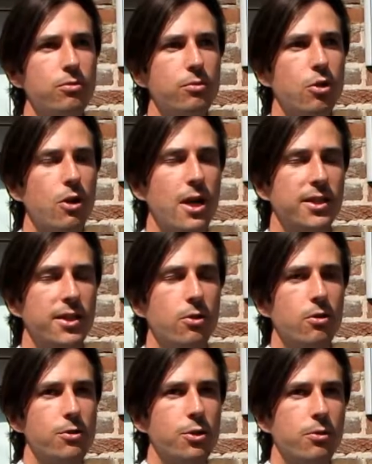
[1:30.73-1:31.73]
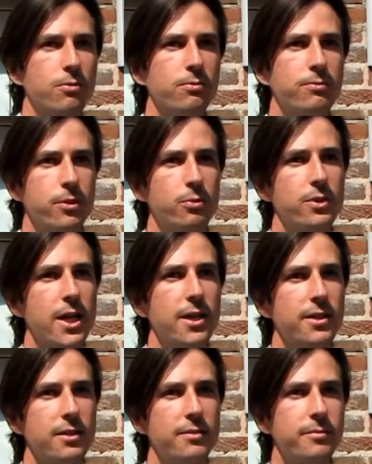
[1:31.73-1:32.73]
collect ecological field
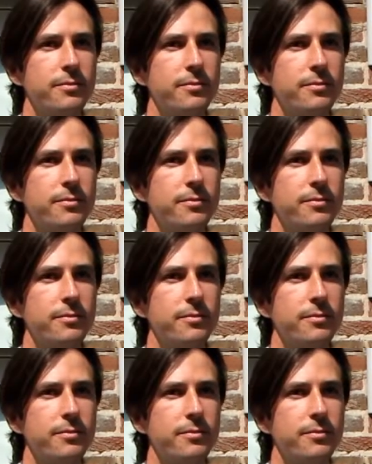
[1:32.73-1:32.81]
data,